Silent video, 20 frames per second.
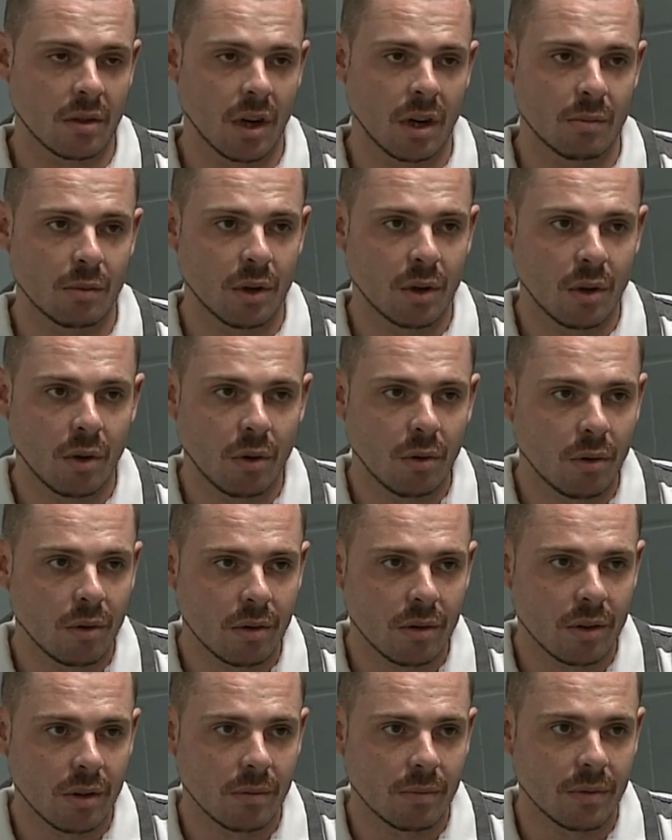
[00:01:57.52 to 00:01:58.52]
trying to be cool
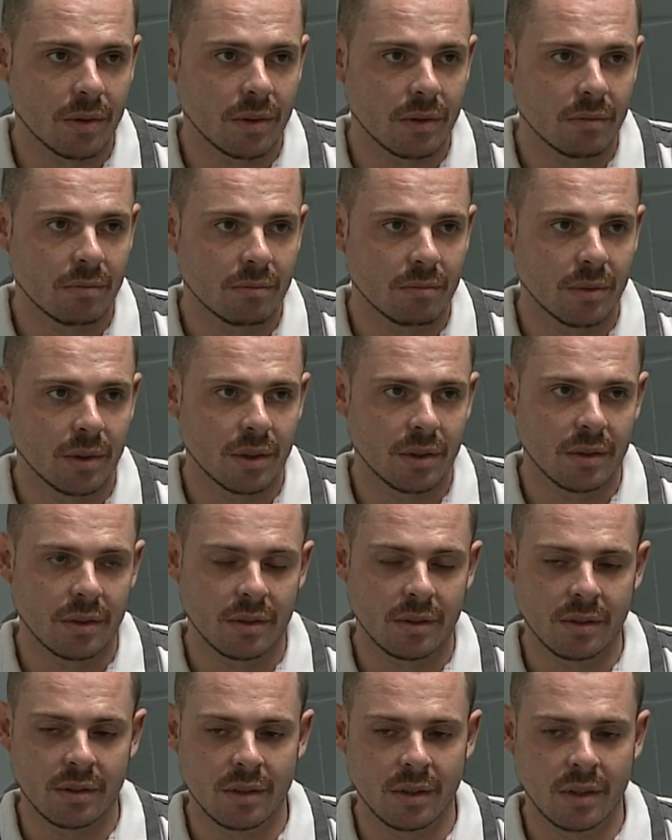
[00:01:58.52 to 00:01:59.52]
or something, but
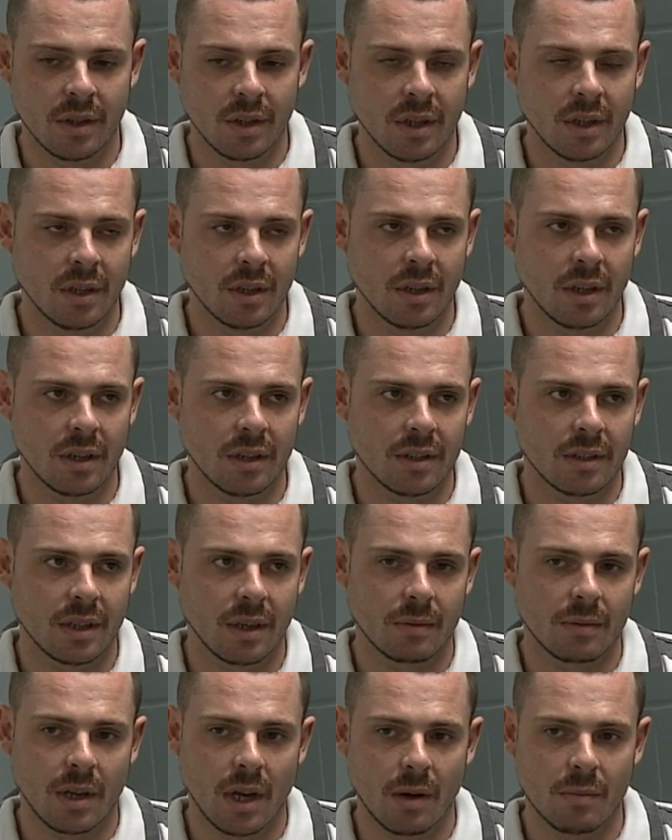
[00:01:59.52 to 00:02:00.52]
at the
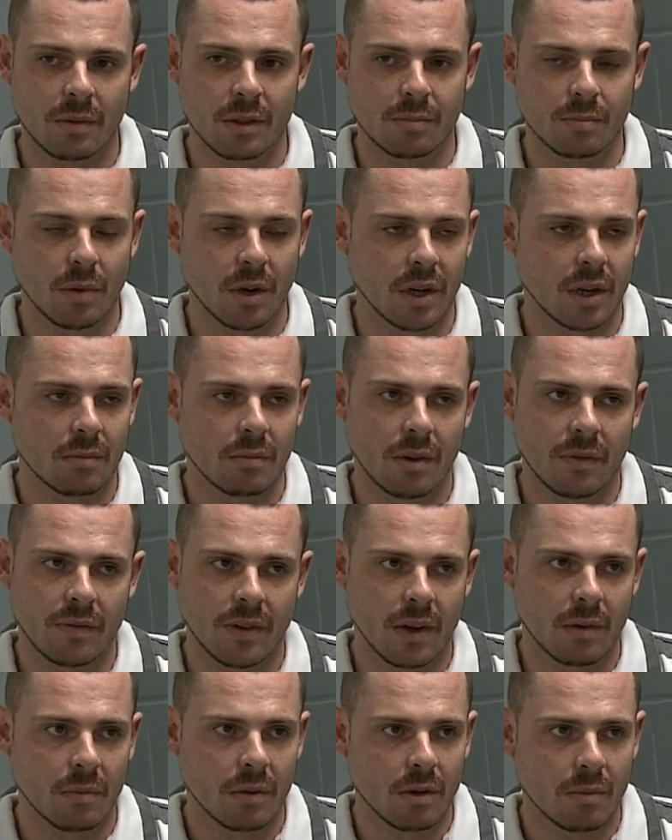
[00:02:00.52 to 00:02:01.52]
same time, it's breaking my
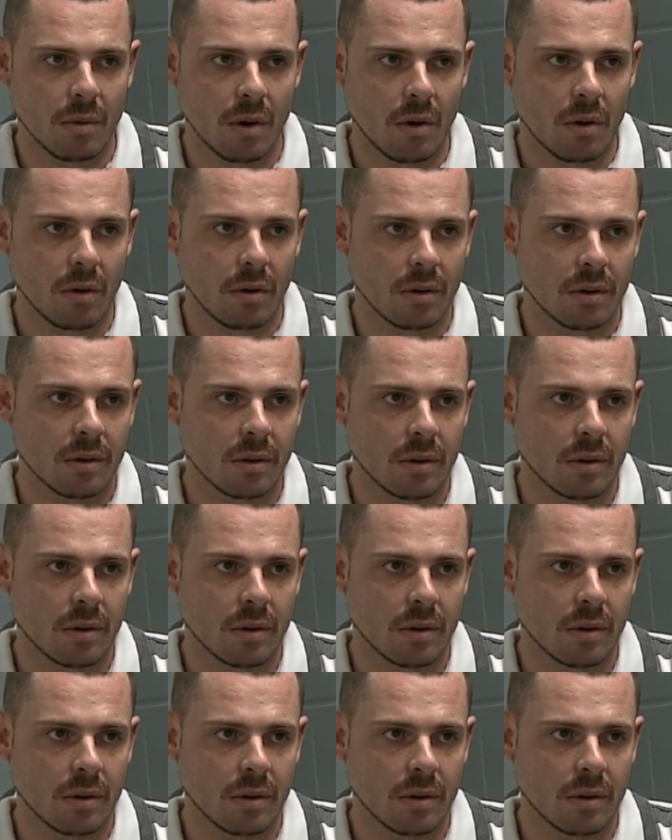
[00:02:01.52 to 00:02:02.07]
family apart.